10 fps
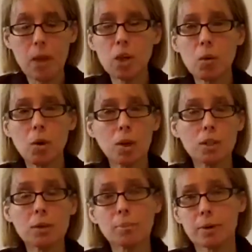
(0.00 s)
you are
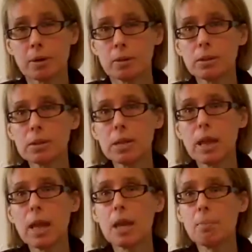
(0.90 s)
to build
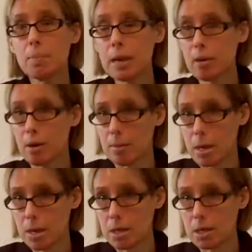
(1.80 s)
a
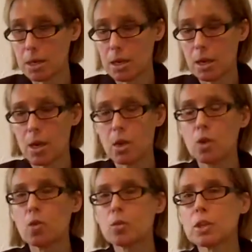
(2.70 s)
pyramid
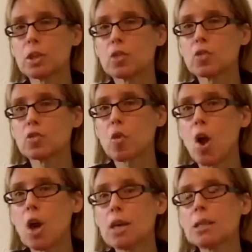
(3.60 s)
using
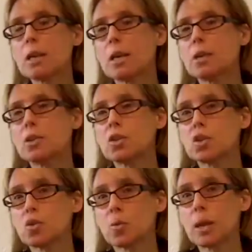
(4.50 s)
straws and
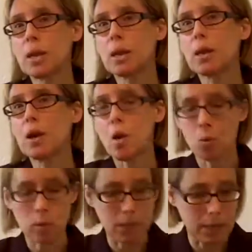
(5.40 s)
string
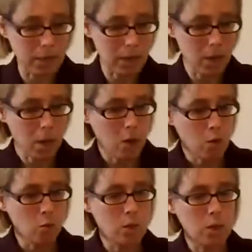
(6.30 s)
only.
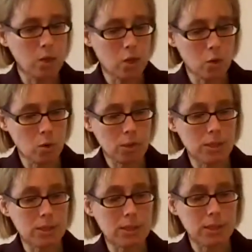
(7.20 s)
You can use
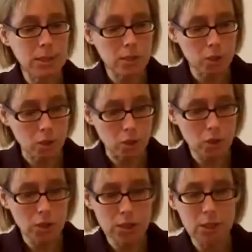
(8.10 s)
the
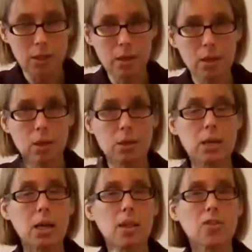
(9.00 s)
scissors
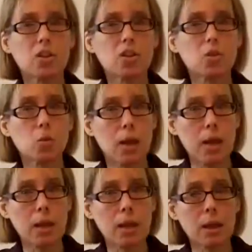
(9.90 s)
to cut the
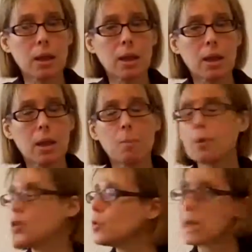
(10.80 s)
string,
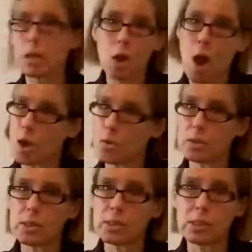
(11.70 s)
but you cannot
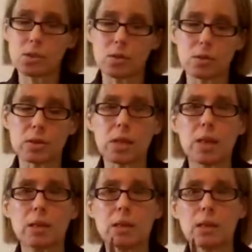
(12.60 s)
use the scissors
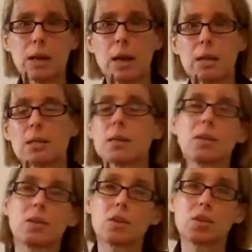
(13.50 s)
to cut
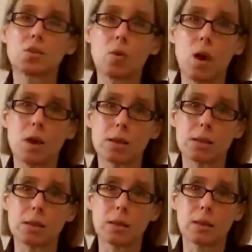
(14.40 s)
the
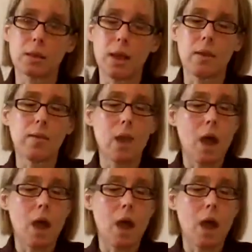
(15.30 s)
straws. Okay?